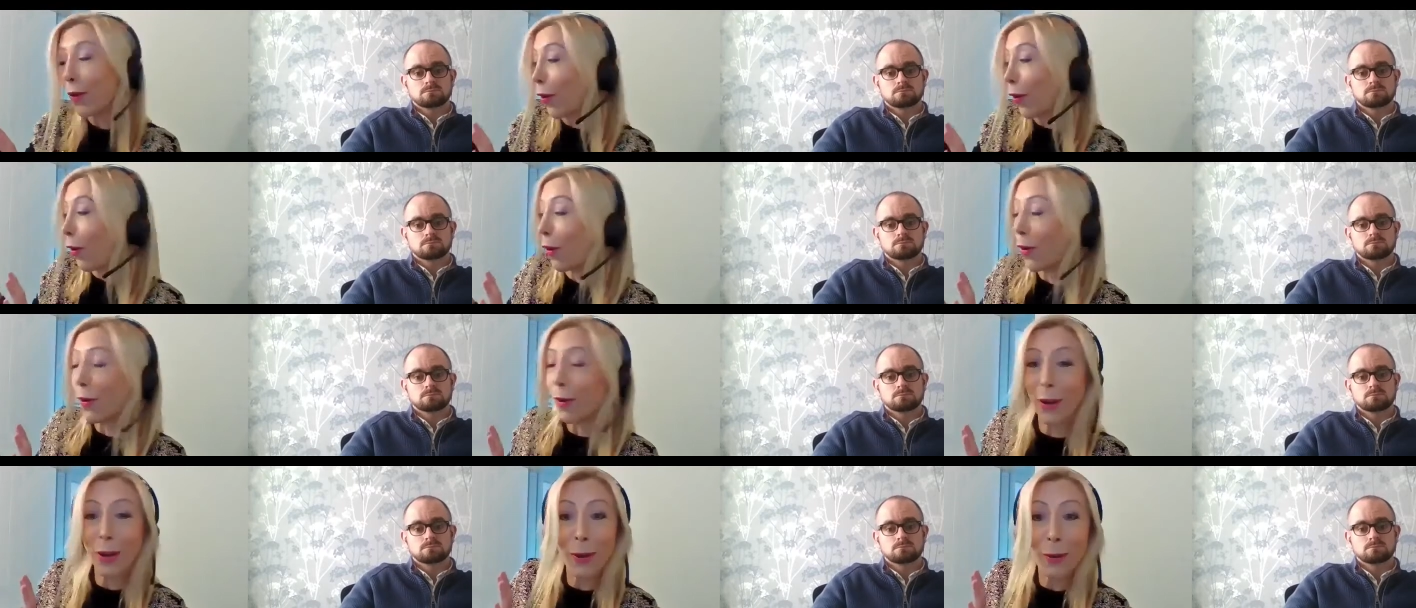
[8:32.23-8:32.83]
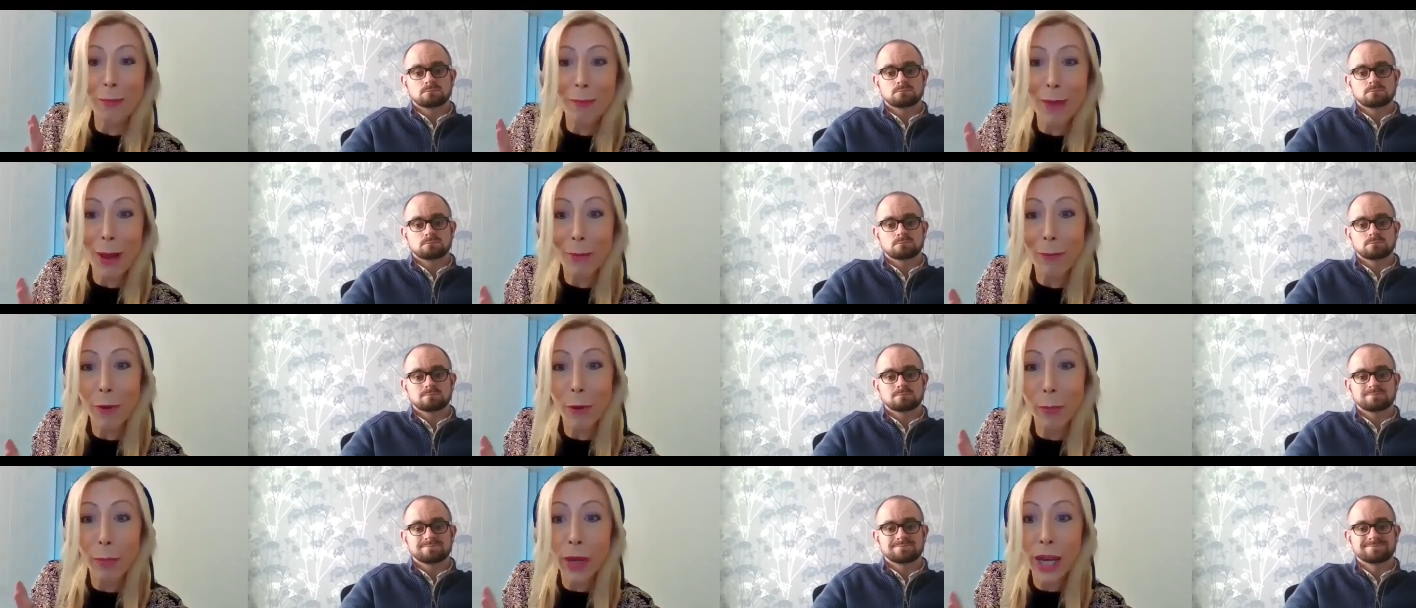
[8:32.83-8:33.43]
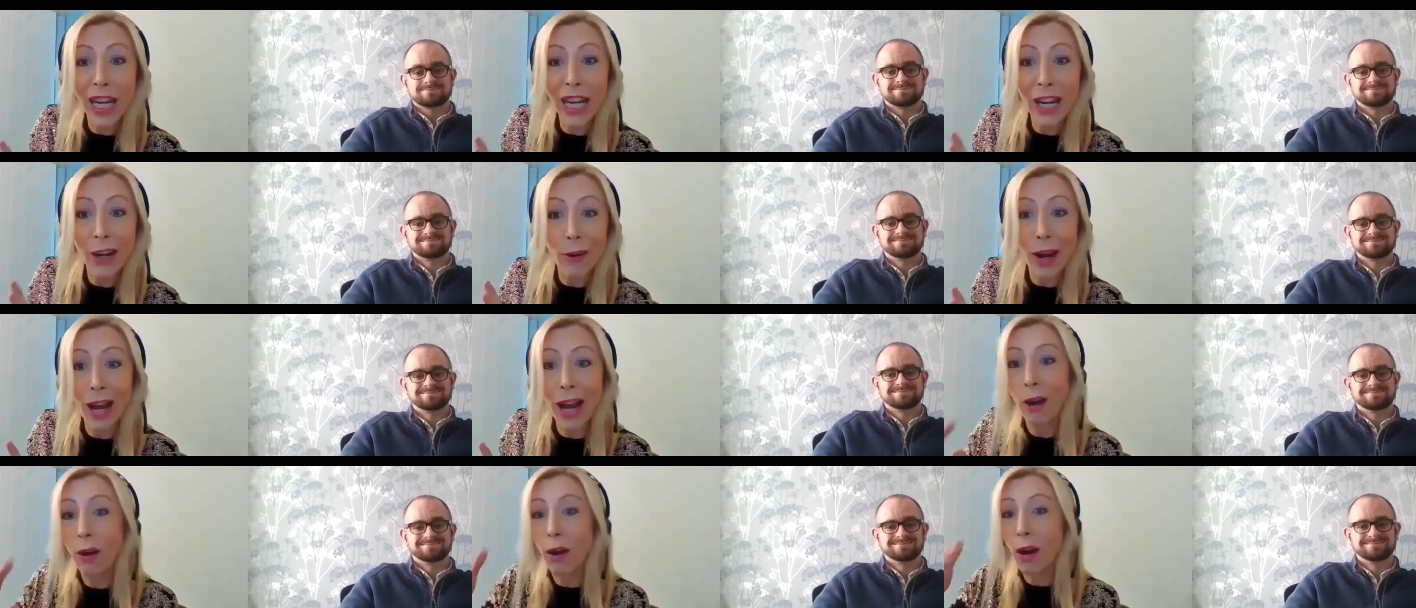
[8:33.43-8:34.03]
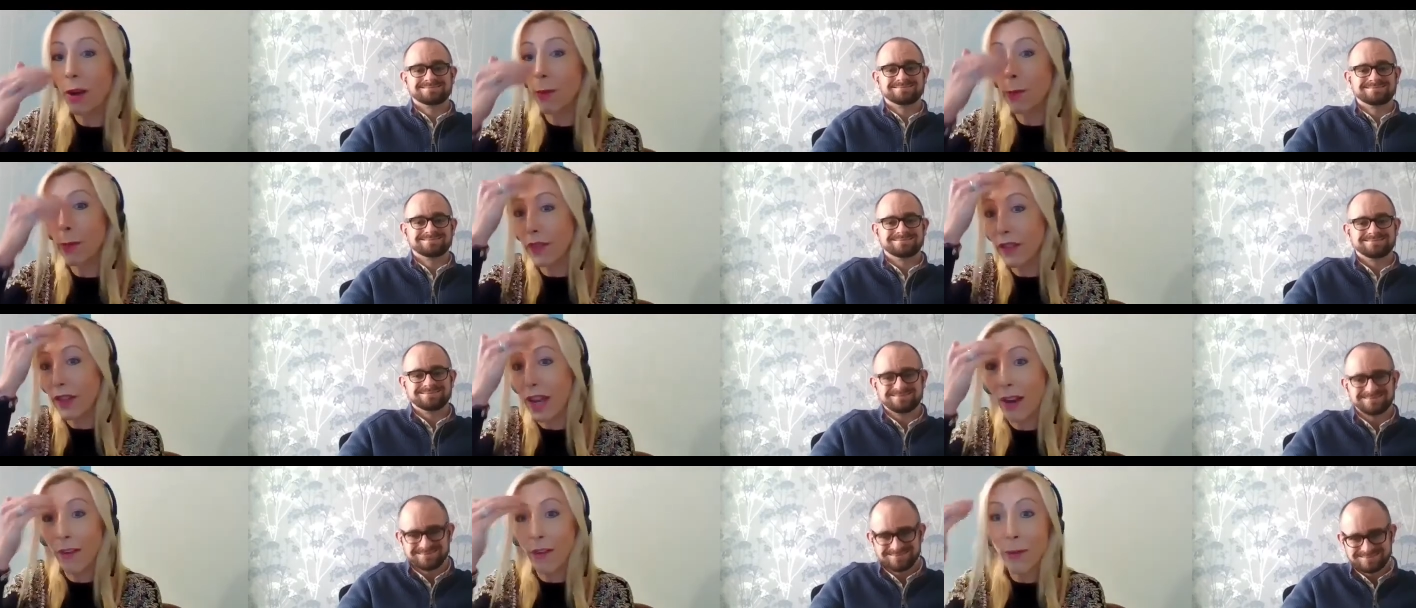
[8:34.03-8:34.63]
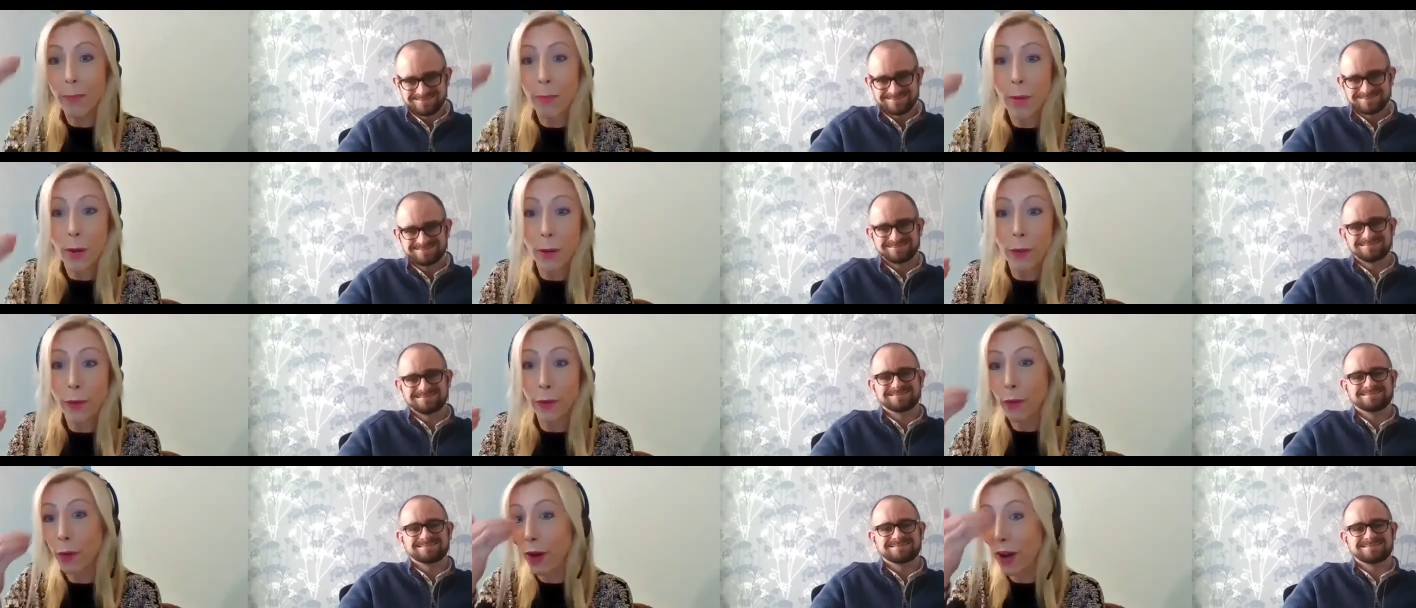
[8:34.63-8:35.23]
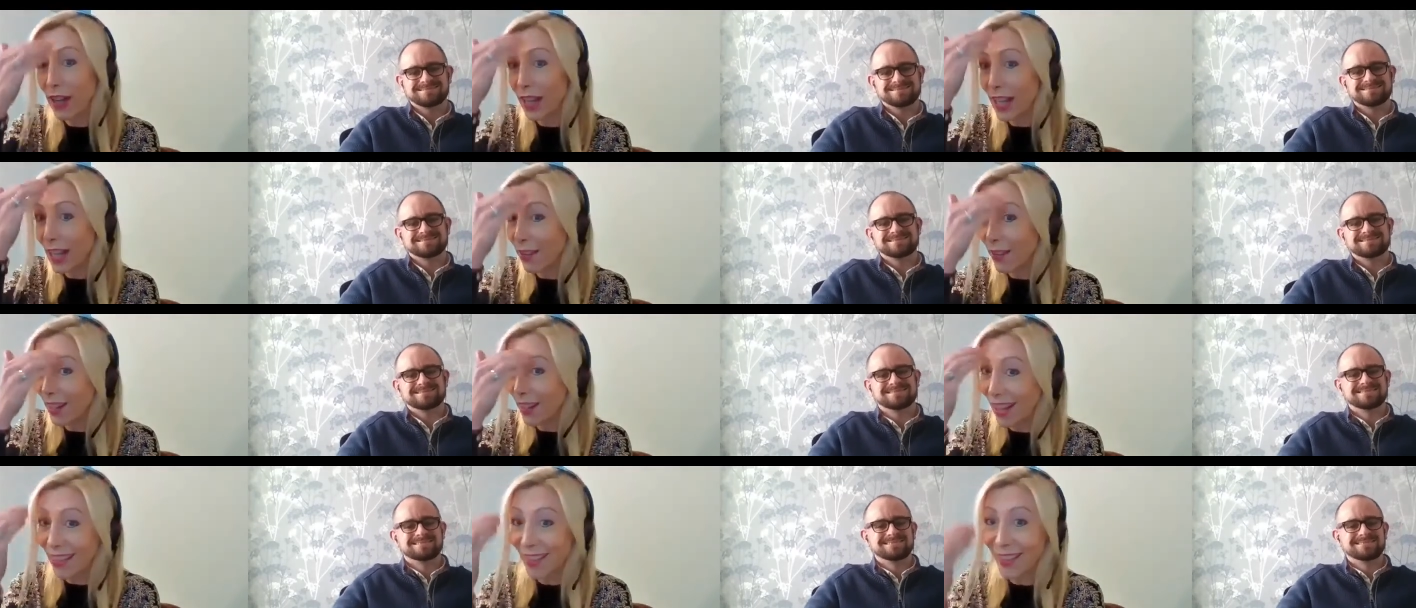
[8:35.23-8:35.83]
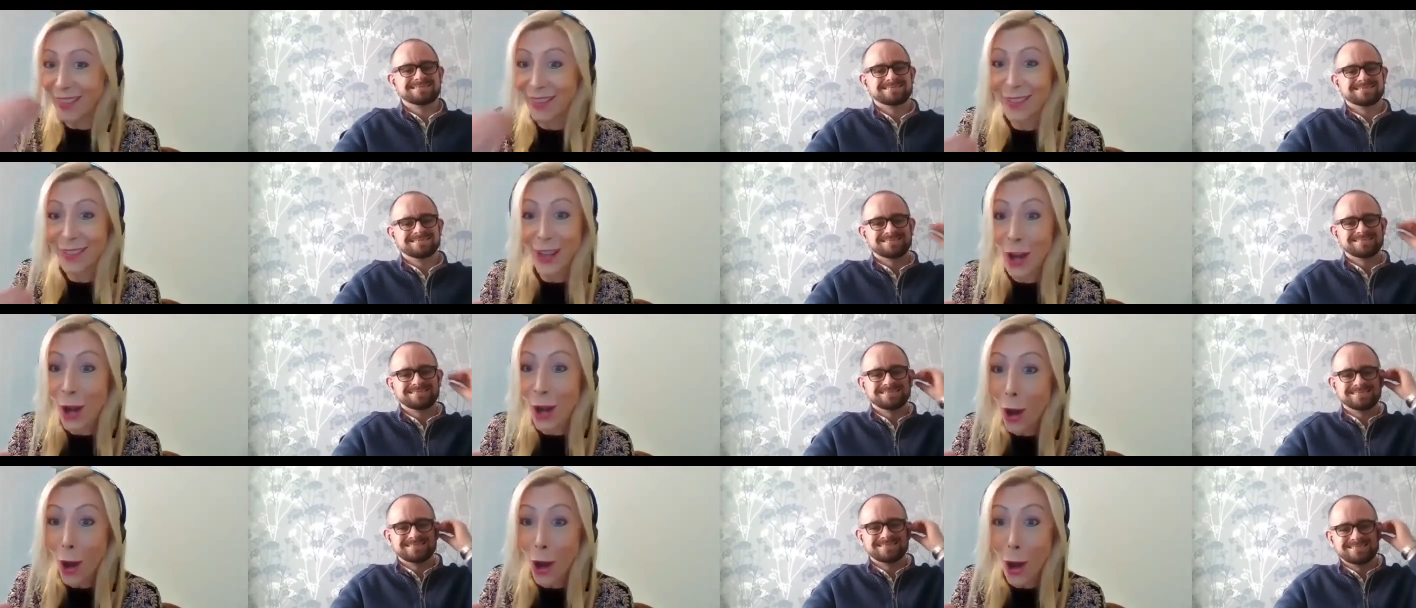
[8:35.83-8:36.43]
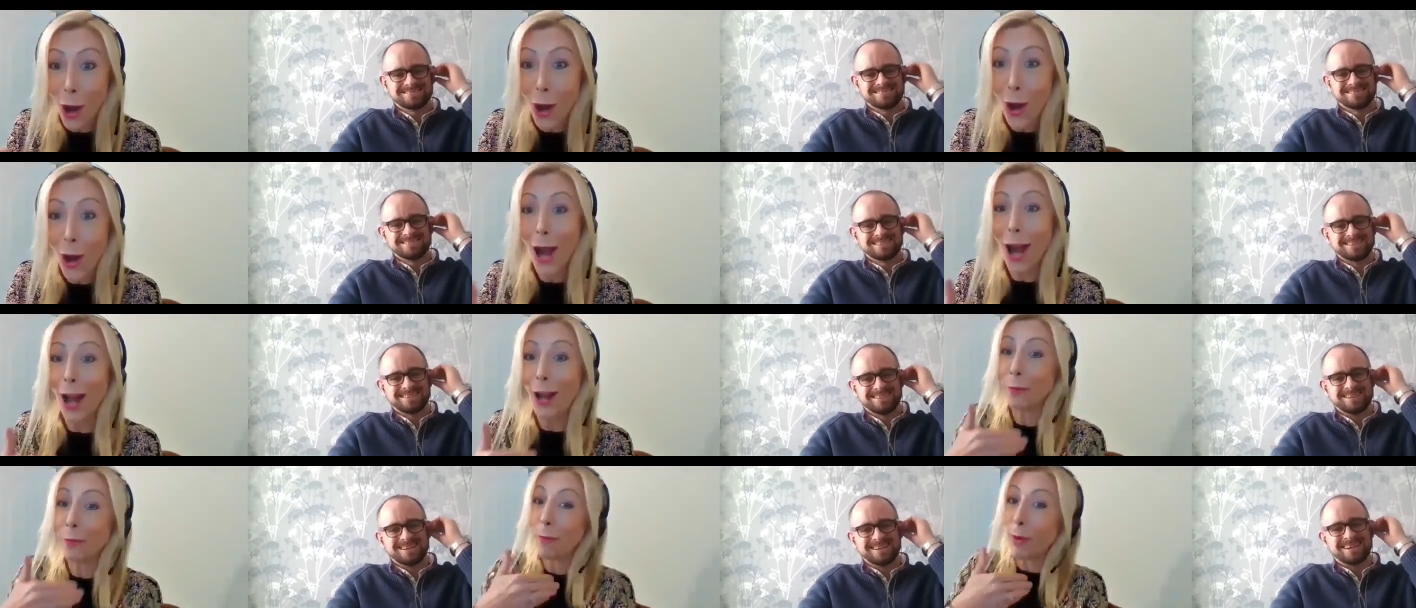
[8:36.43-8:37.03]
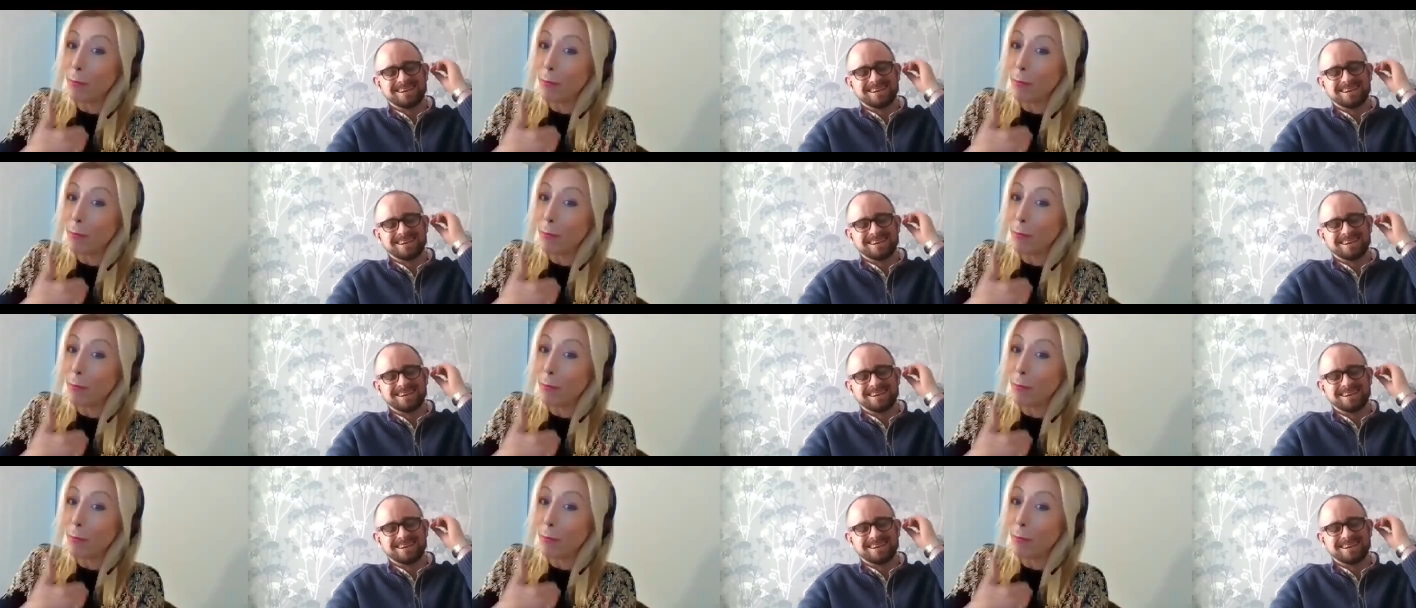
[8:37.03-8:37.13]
Speaker 1: Con memorabilia out. I was Harry Potter. I even had the scar, had my